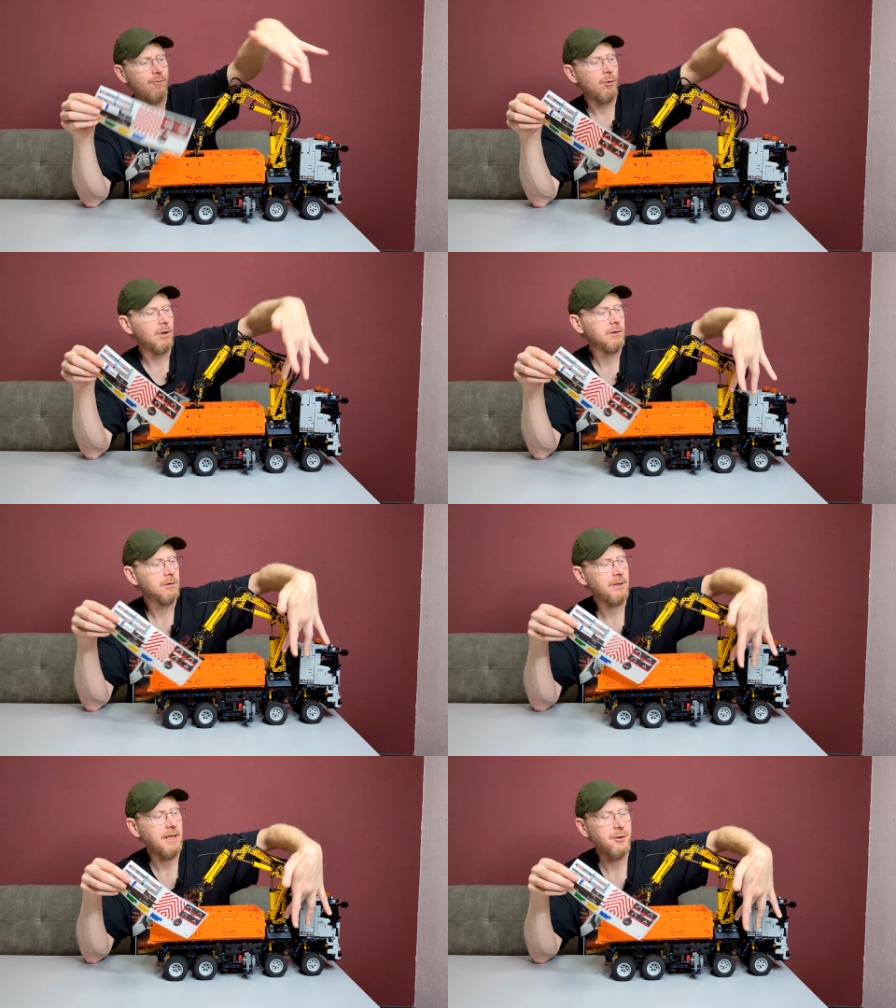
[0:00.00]

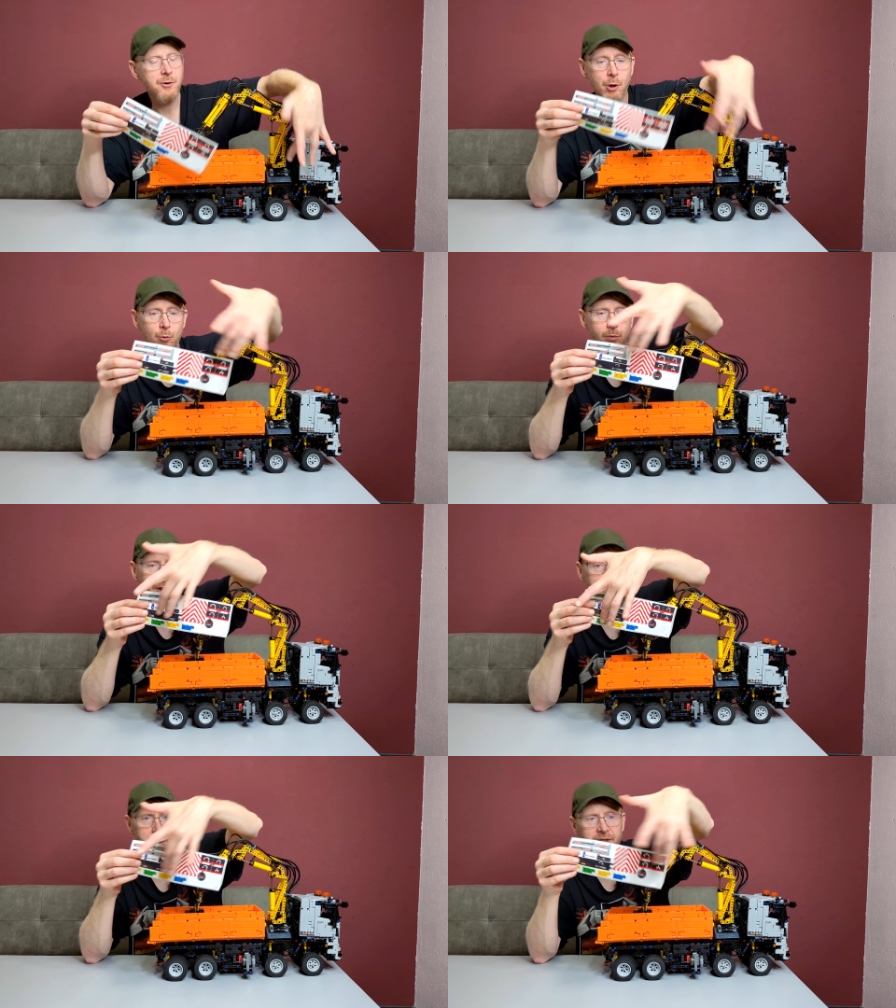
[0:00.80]
for that you know
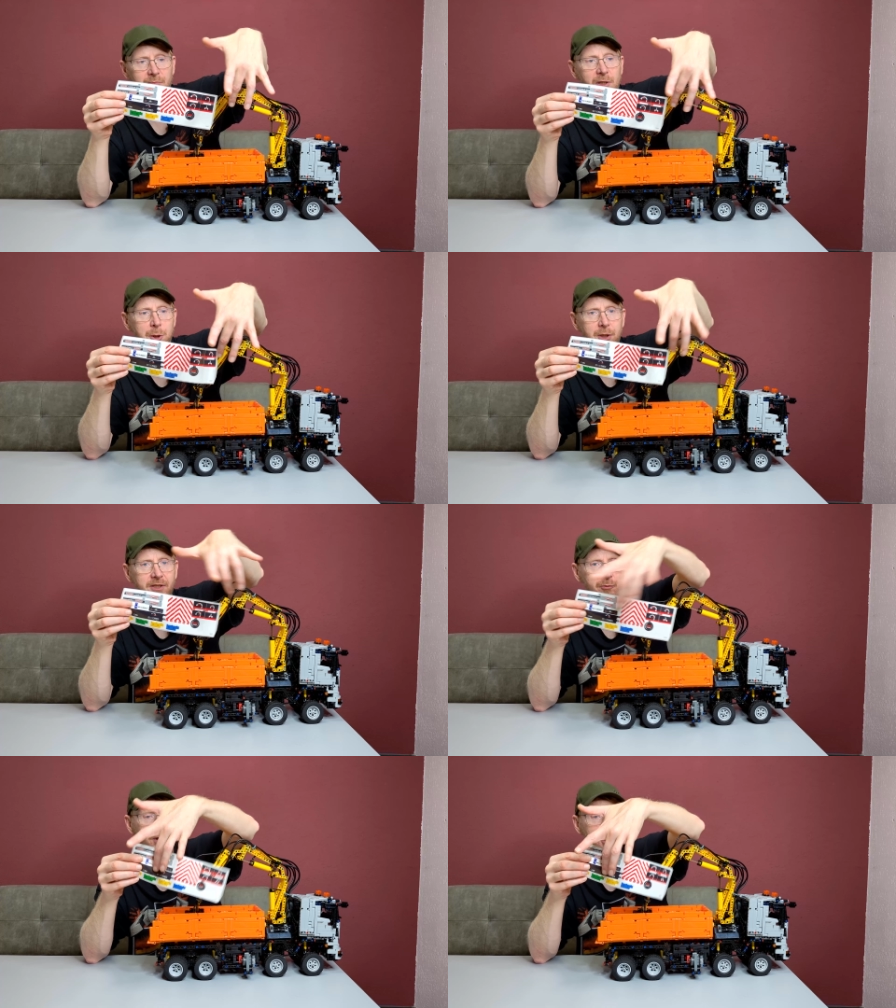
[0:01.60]
which switch
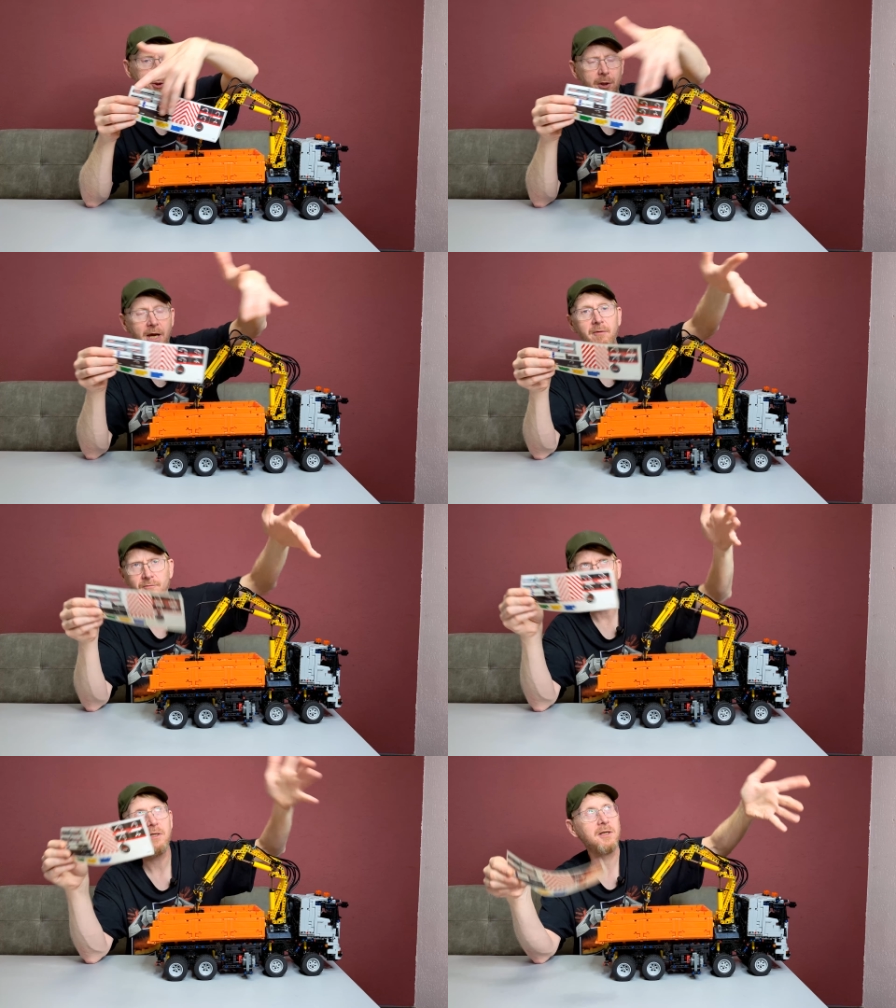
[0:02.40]
is which
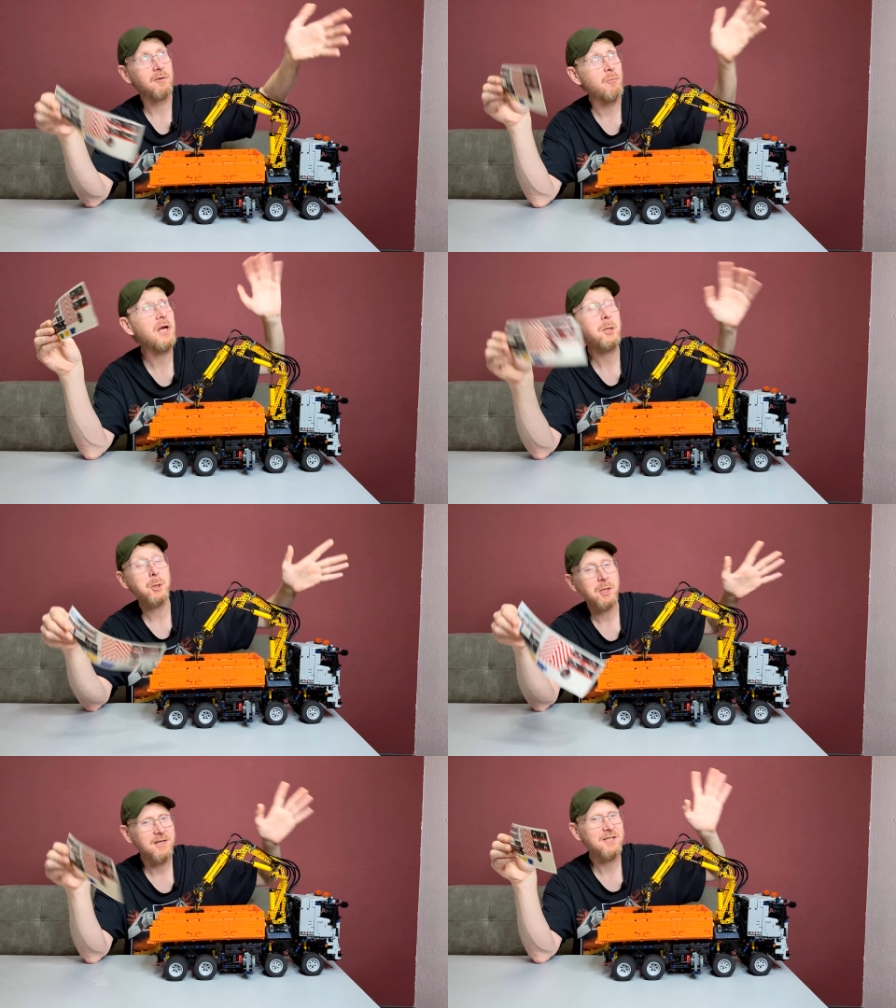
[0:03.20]

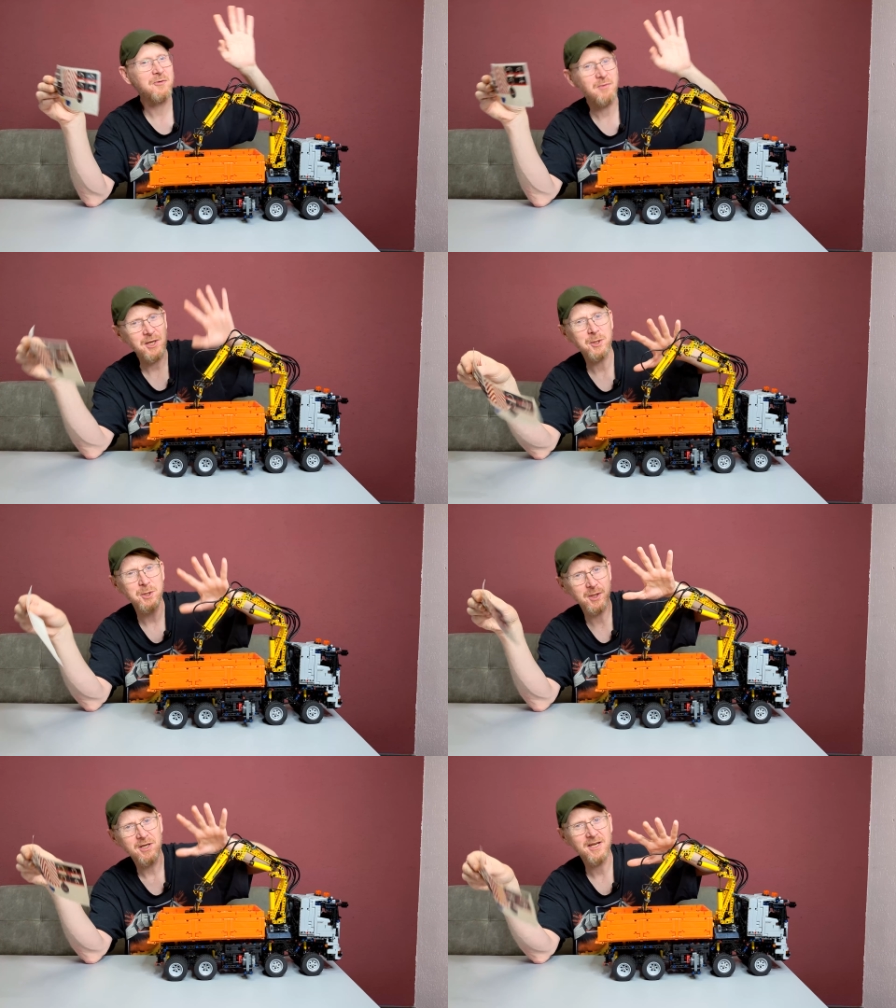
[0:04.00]

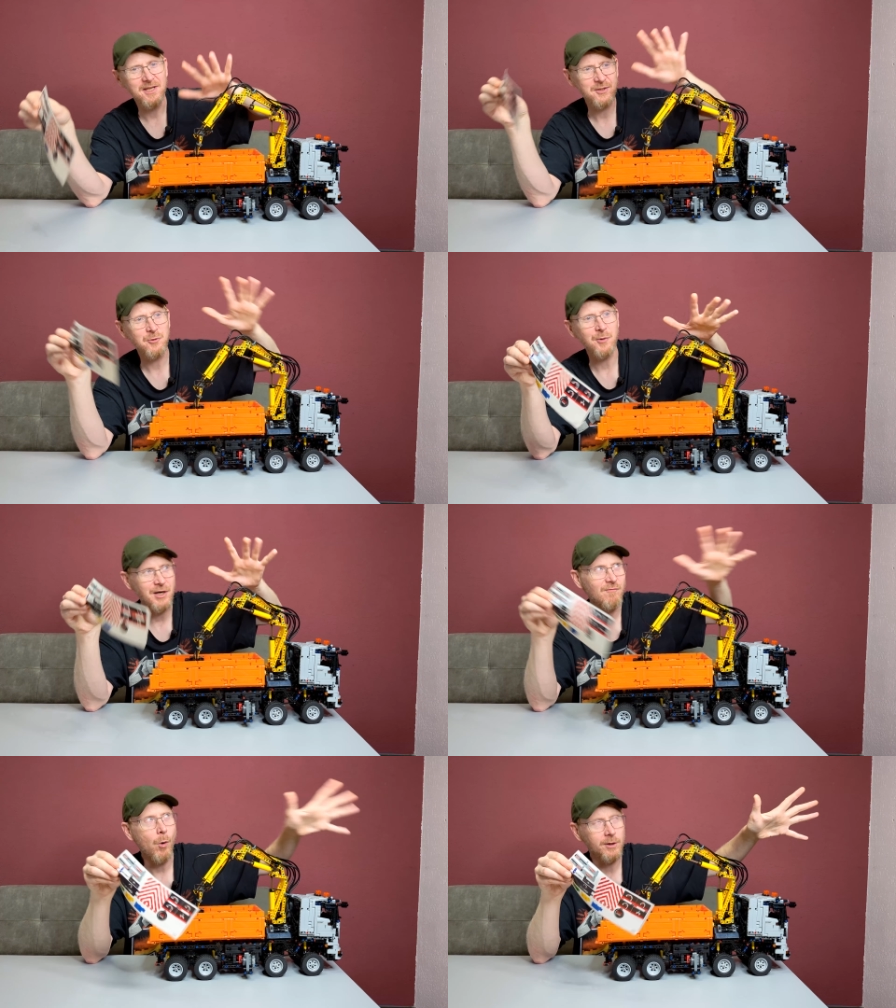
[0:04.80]
switch is
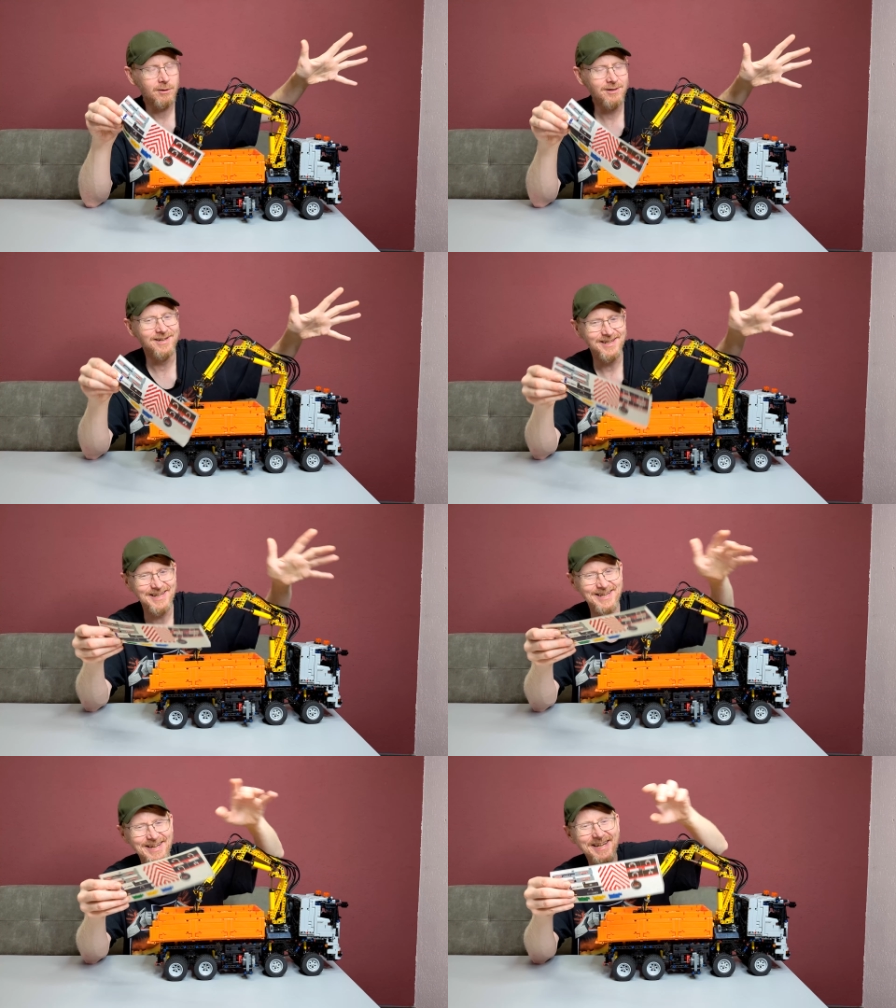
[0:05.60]
doing what.
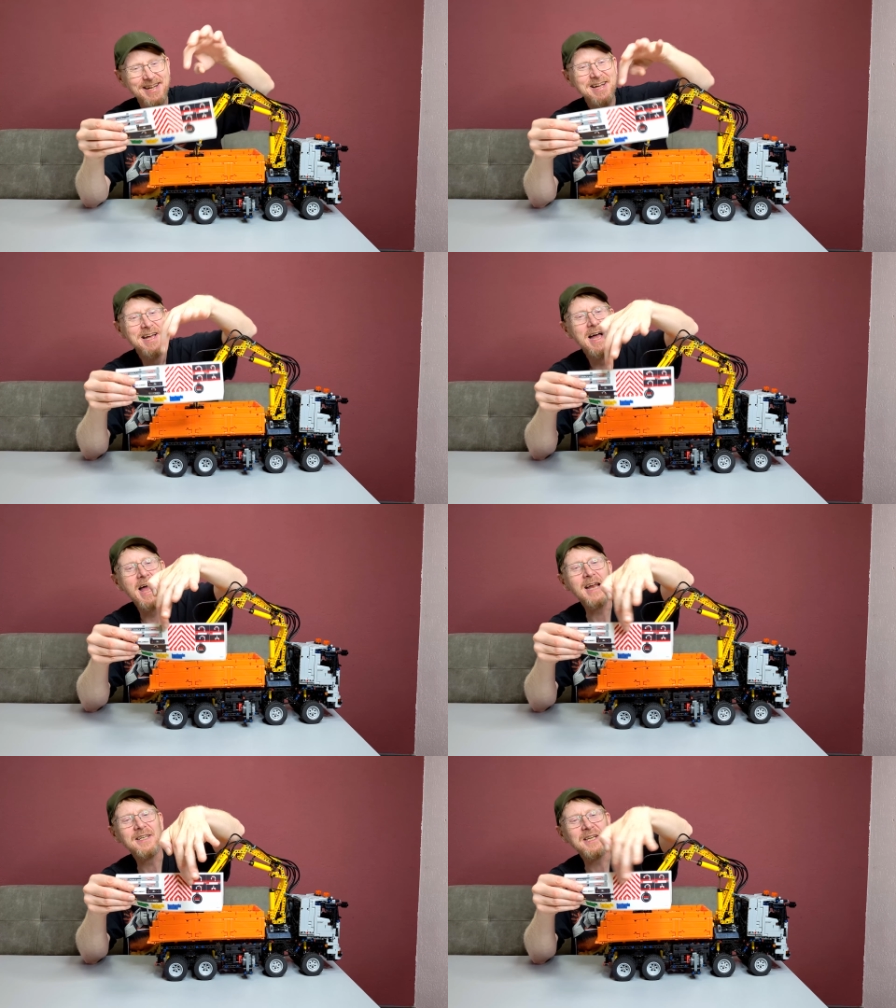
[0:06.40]

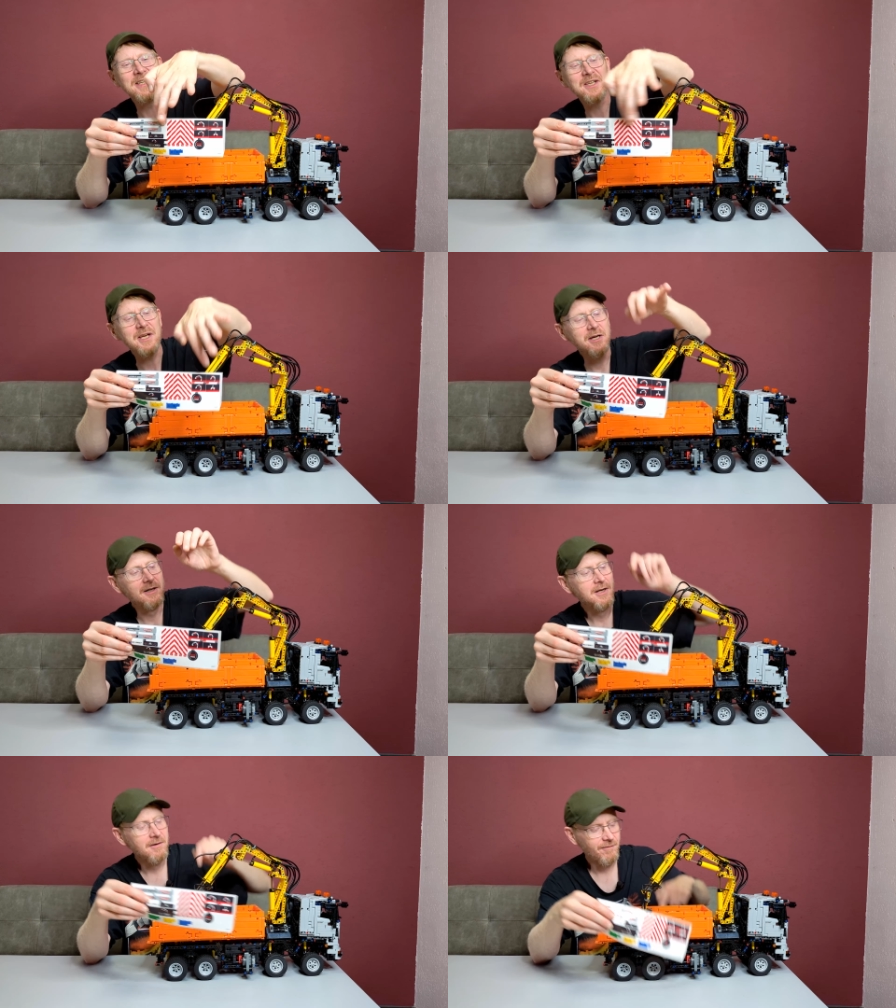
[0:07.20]
And these
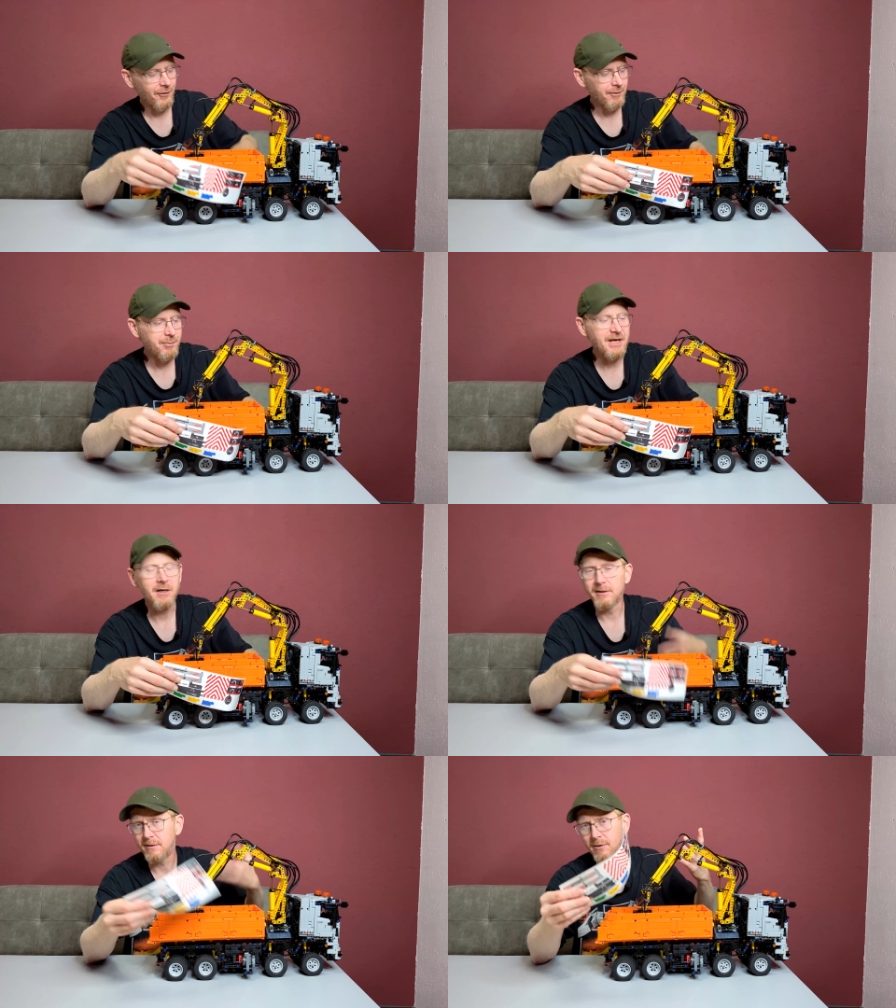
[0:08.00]
here for the
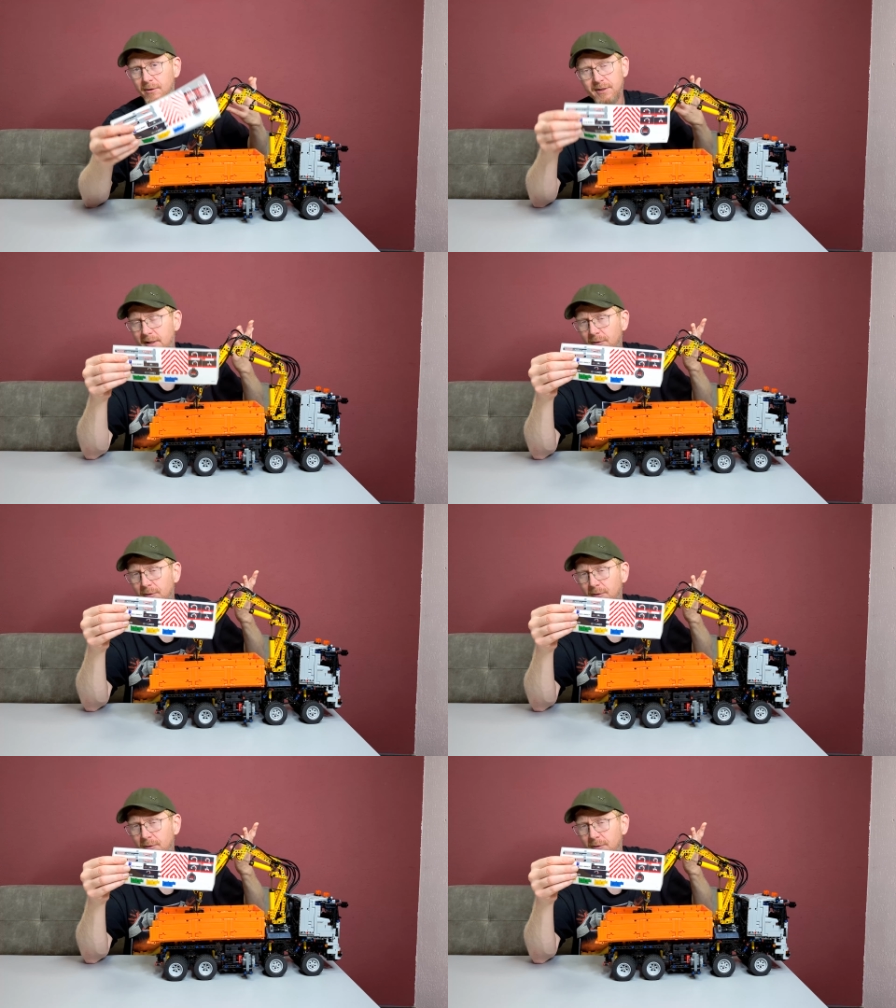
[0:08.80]
pillars because